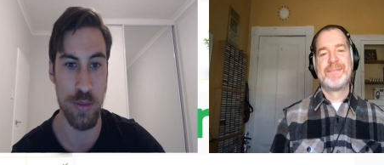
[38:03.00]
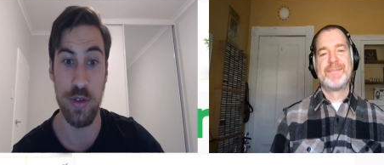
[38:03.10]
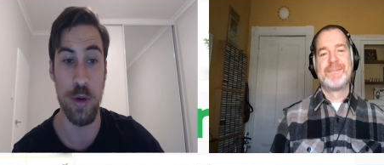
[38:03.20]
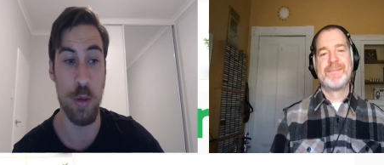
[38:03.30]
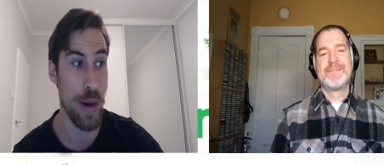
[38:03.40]
Speaker 1: in
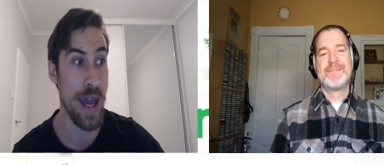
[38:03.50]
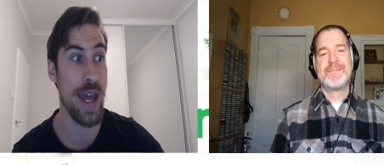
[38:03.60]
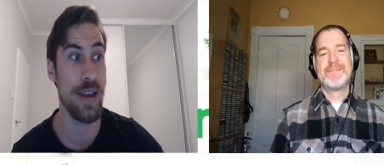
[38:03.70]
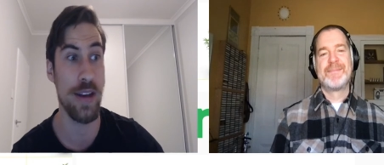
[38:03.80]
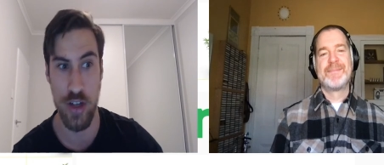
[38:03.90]
terms of your
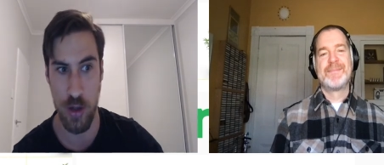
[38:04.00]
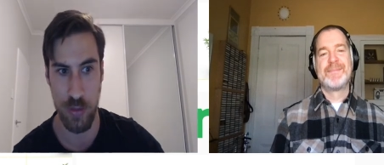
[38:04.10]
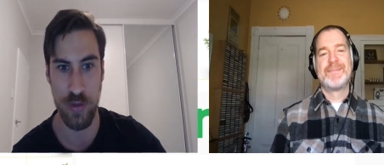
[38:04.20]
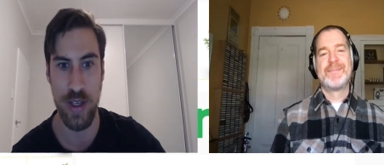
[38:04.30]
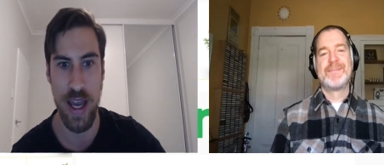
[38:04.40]
band, in
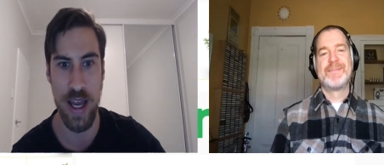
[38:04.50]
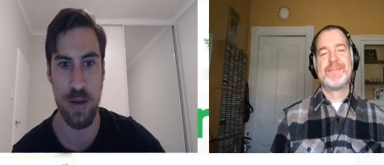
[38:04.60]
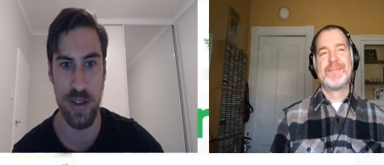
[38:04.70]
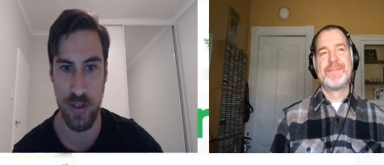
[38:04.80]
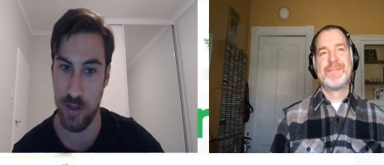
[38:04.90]
terms of
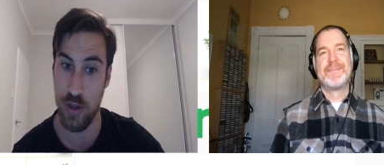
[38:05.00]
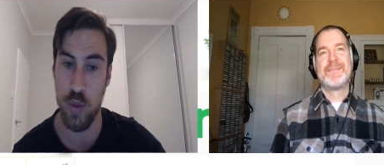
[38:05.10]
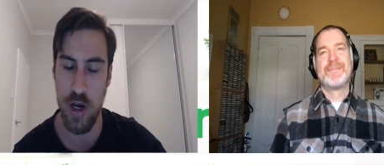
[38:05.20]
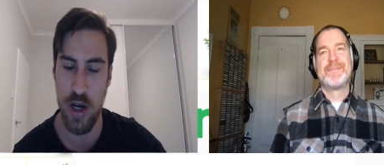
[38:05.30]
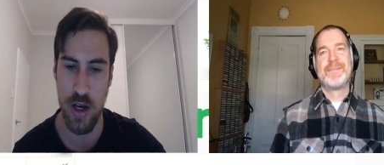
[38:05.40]
cannabis
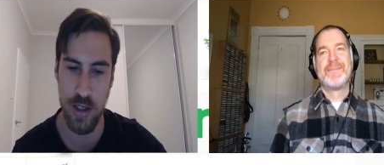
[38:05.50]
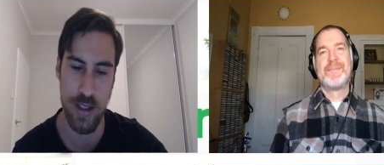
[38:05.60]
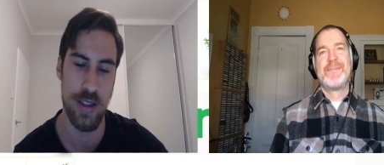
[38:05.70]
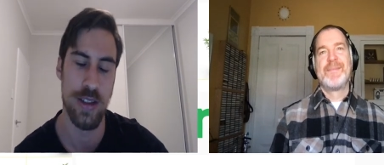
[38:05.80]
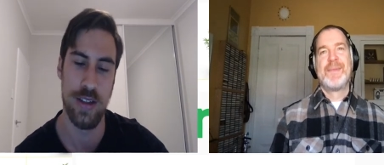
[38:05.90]
and your
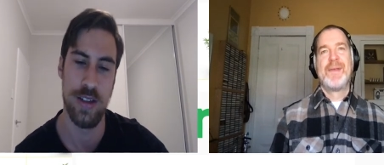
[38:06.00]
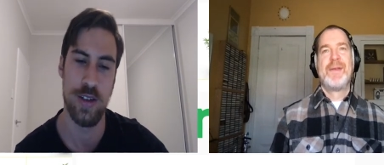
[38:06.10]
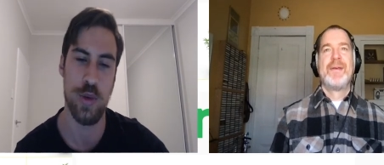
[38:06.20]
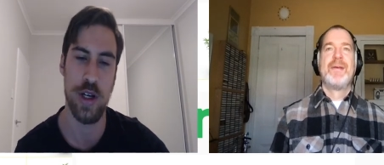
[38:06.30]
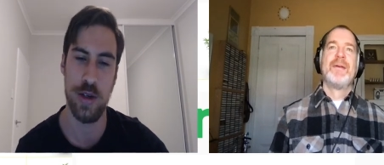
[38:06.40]
work?
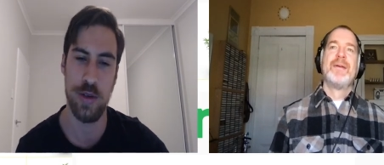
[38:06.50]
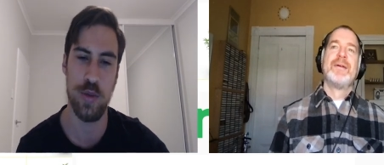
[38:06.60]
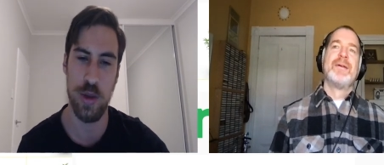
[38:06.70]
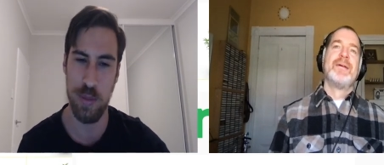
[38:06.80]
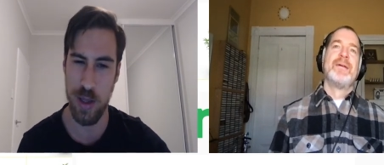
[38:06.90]
What
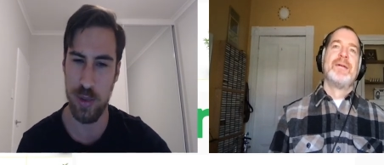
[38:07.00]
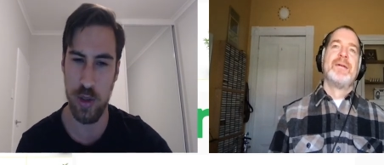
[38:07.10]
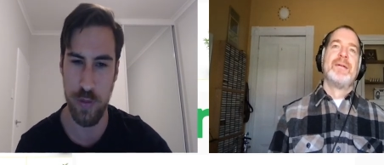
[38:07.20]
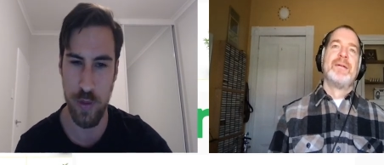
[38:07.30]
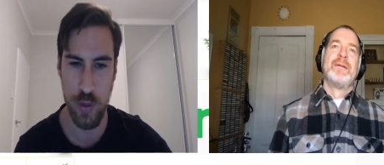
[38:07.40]
can what can
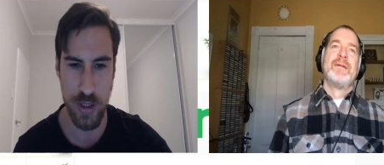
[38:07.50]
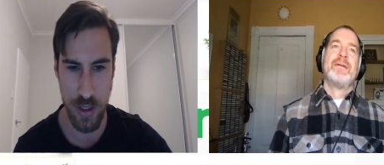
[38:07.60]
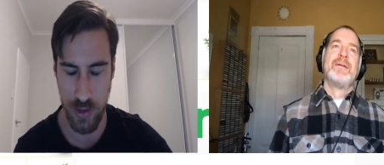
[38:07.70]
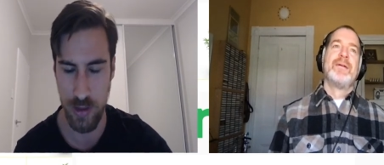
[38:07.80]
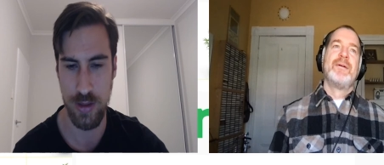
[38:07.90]
people look
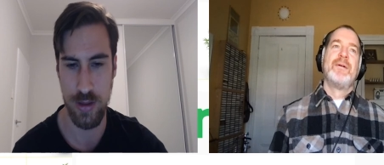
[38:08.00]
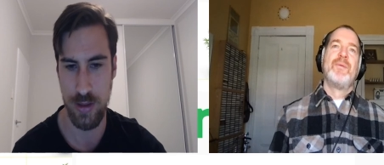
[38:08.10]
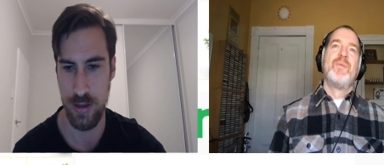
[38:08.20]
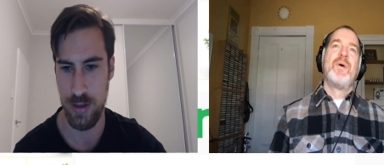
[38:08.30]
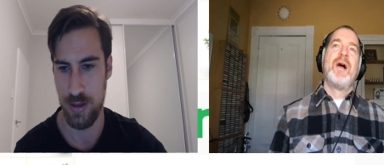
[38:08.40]
forward to?
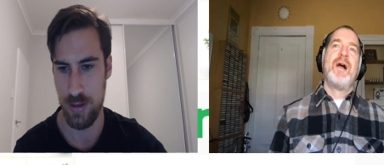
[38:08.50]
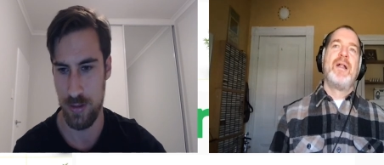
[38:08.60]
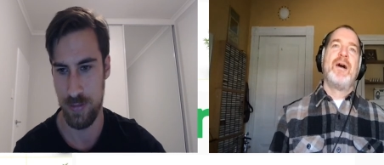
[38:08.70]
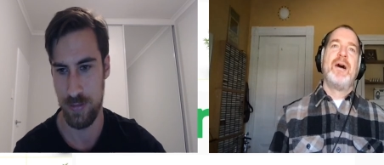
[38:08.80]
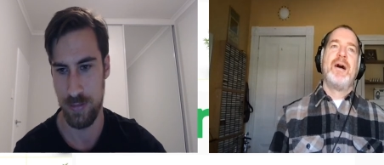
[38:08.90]

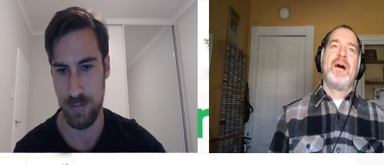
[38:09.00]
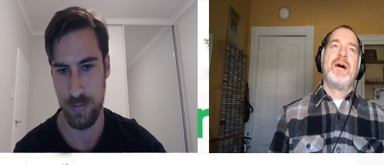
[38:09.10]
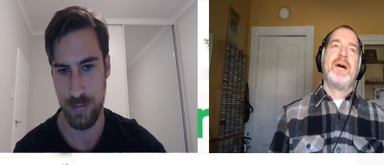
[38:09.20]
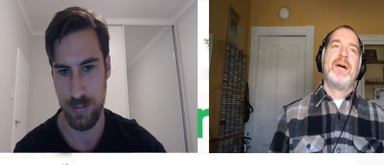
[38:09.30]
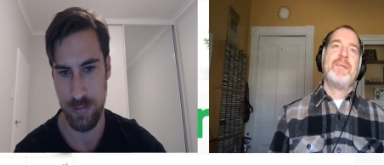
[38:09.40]
Speaker 2: Well,
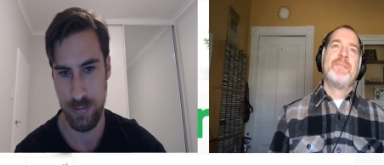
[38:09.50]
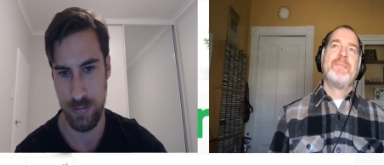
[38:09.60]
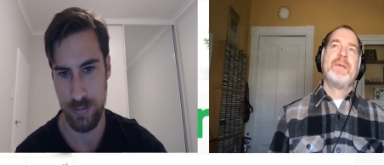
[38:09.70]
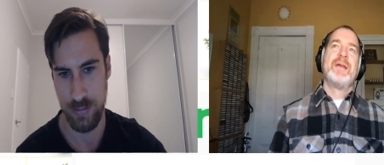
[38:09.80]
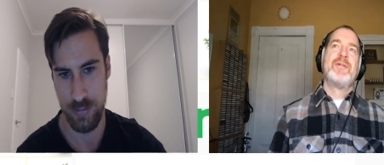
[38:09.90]

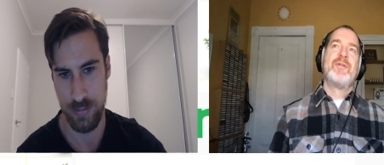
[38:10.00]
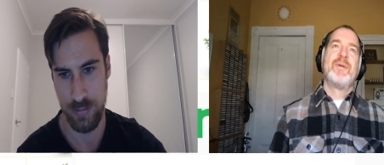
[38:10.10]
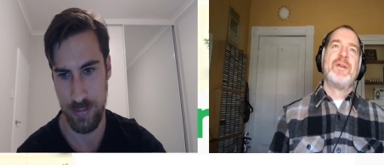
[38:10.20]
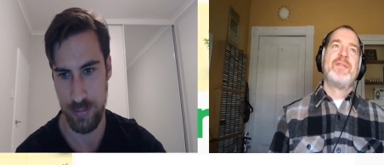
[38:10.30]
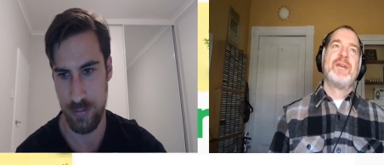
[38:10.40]
um,
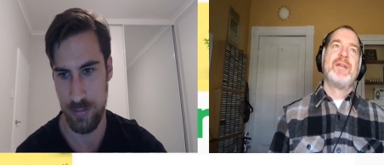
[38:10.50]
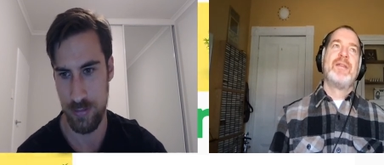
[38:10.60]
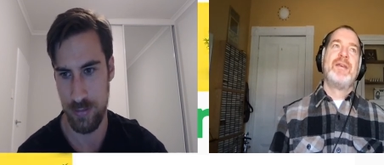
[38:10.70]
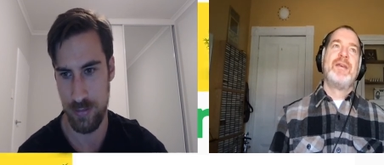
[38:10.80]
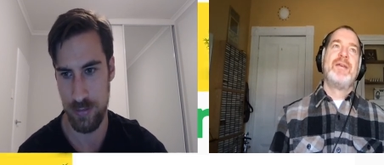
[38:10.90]

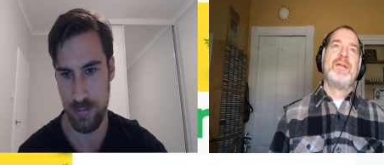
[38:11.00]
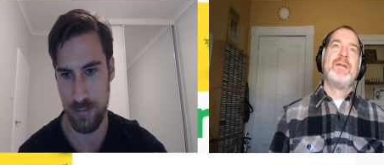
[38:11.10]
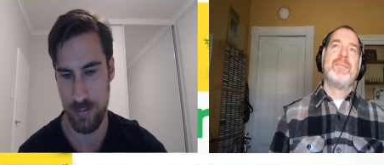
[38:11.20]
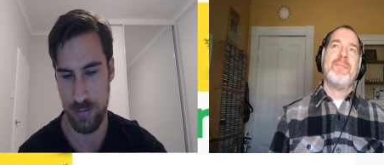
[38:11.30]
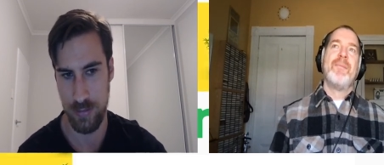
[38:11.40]

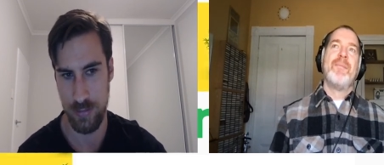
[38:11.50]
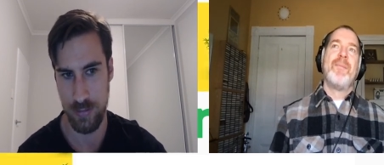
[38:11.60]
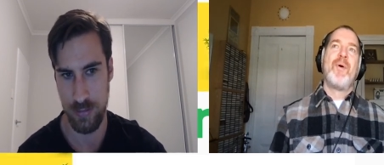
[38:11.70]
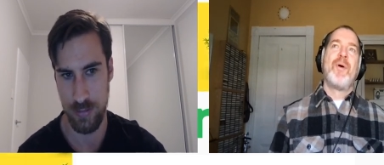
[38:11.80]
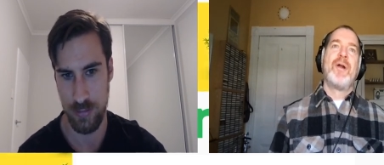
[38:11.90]
increasingly
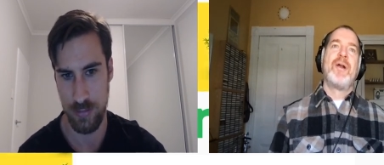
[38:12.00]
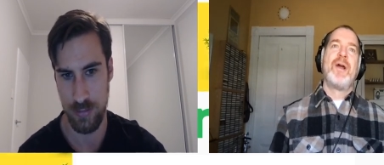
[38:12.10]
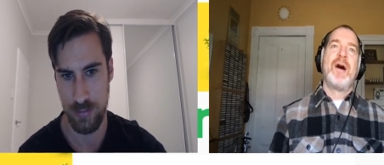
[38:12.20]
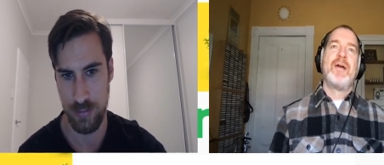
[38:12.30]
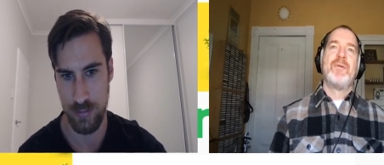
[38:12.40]

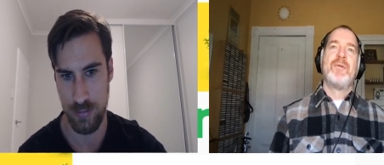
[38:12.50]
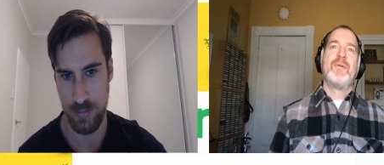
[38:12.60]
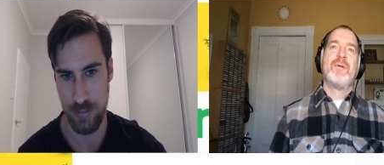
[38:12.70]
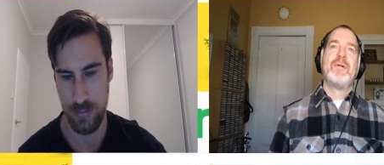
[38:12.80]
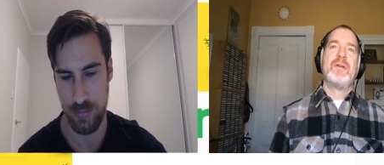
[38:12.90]
more, I
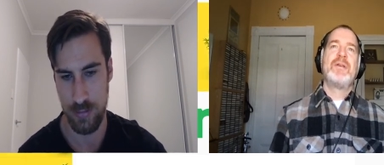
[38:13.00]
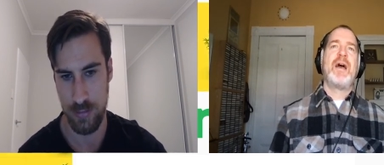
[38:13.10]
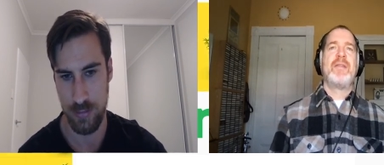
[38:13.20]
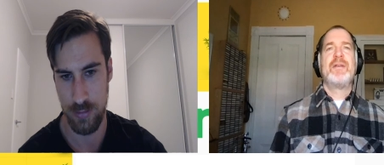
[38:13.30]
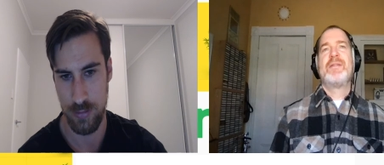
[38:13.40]

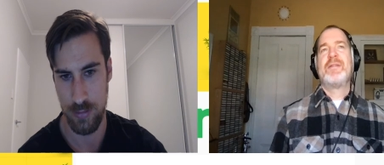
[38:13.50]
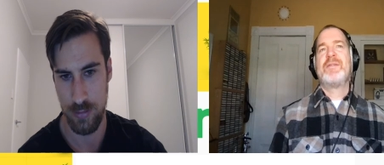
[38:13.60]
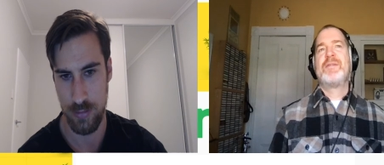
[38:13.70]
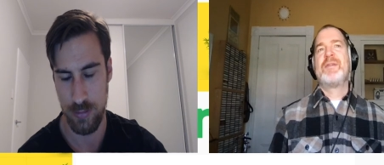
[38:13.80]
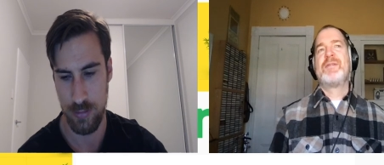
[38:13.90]
yeah. Th
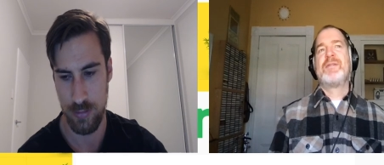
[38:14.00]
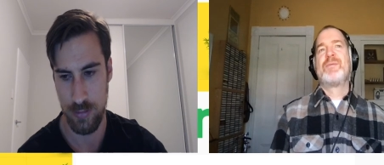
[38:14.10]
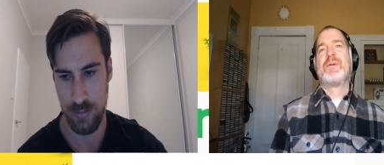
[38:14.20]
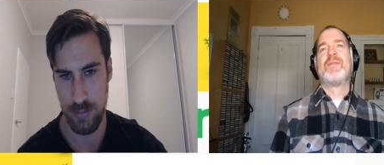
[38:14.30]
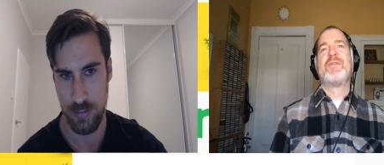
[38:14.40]
this this is